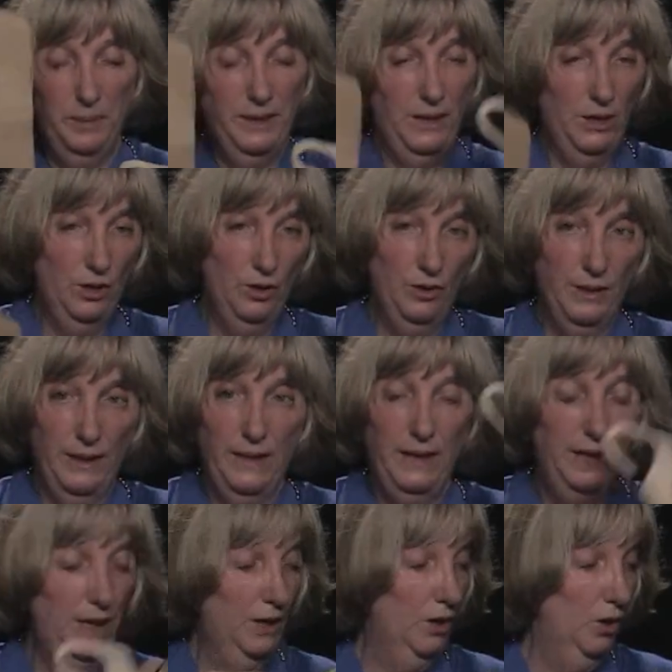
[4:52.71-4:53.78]
here to
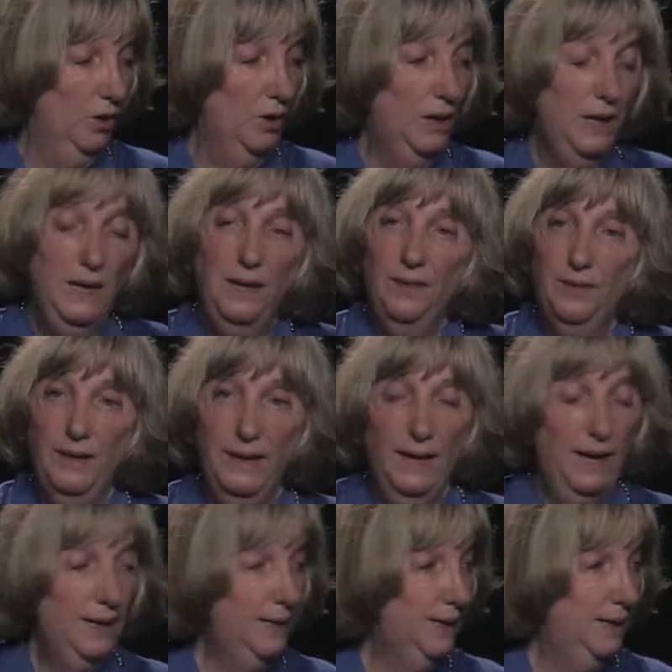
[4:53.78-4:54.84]
here, then
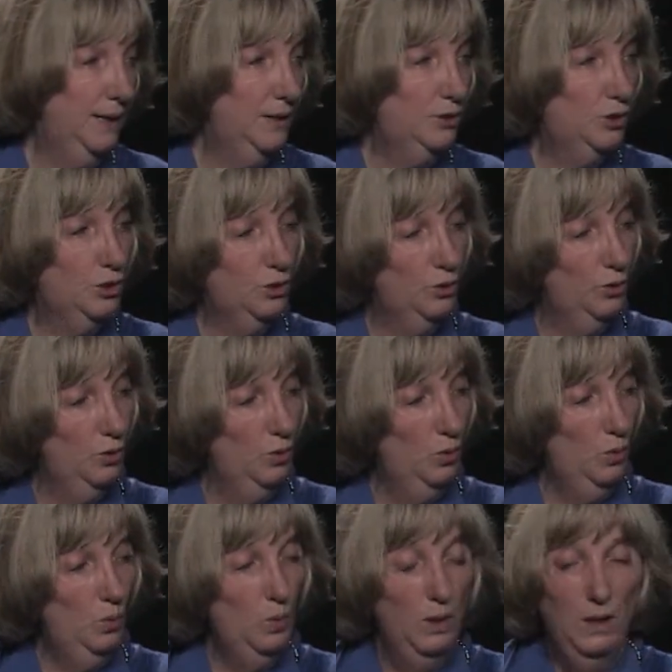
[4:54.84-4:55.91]
I need
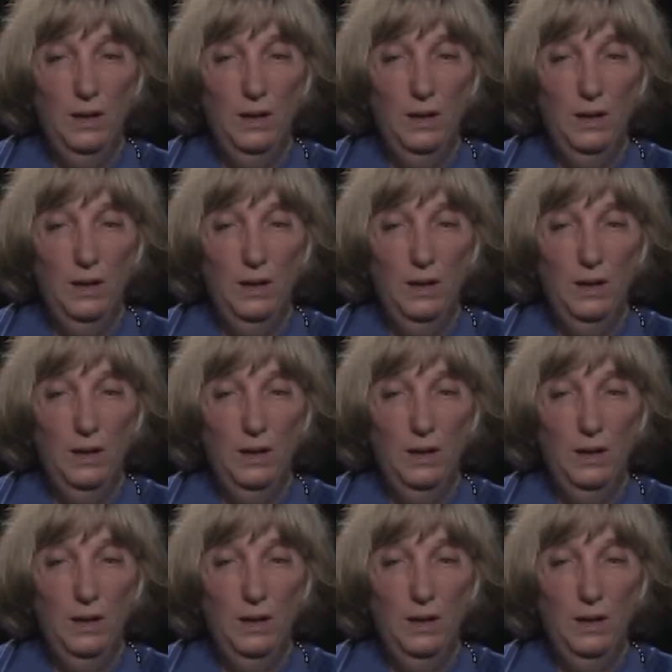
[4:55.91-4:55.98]
to